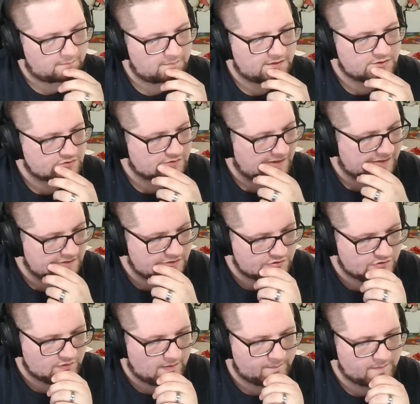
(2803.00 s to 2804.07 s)
gonna try to
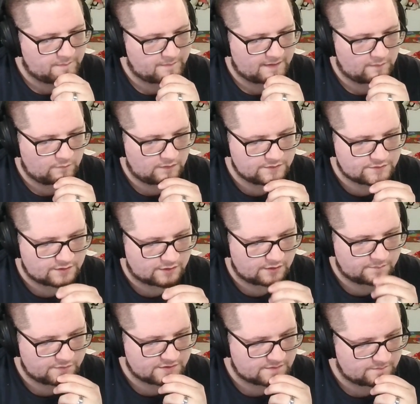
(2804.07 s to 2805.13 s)
disrupt them by 1 turn,
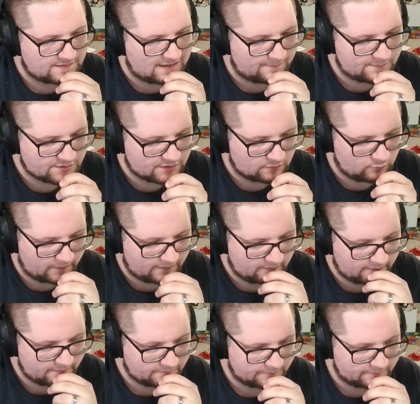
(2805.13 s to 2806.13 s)
put some damage on the Wiglet.